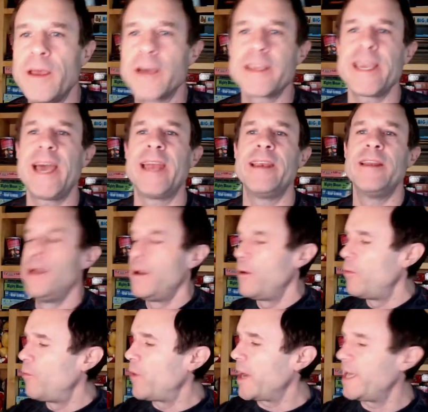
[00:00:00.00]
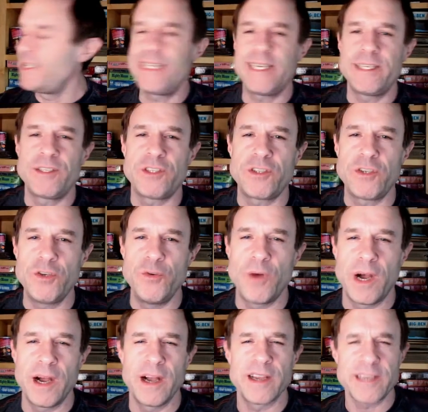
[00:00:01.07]
Again, what I did
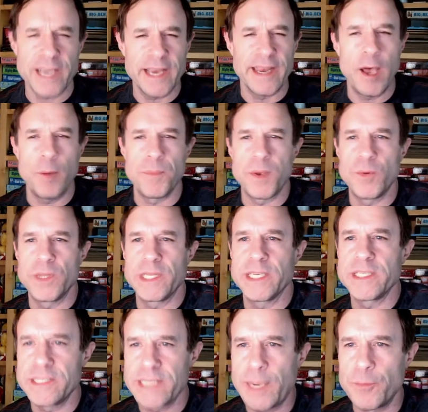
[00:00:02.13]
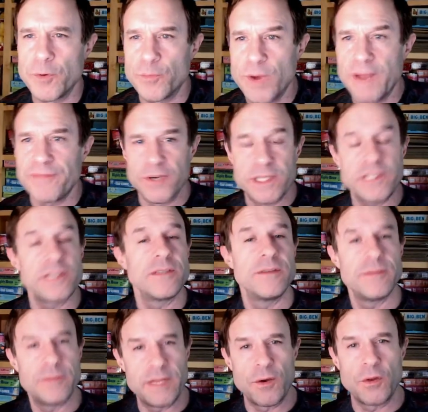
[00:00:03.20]
to uh, kind of help me with this is I would reference
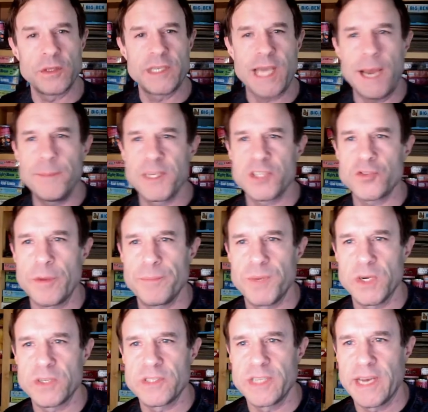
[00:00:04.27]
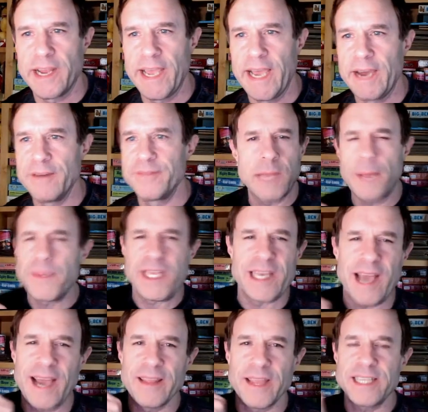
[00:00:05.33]
the old comic strip books that I have. I
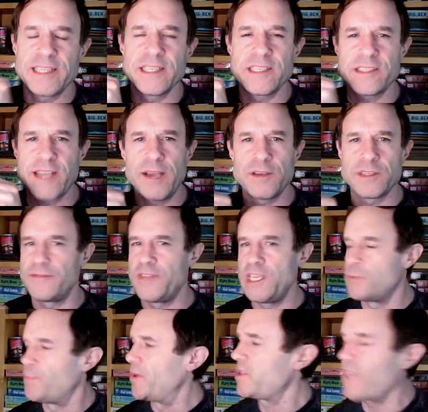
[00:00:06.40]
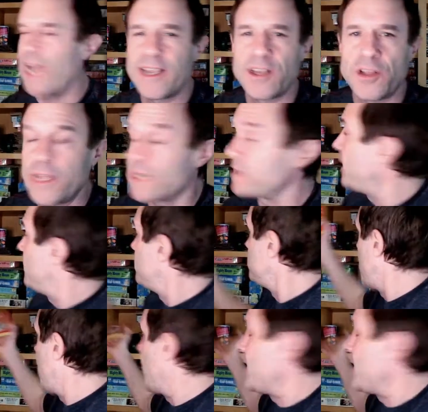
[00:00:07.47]
mean, I like the styles of these books. I collect, uh, I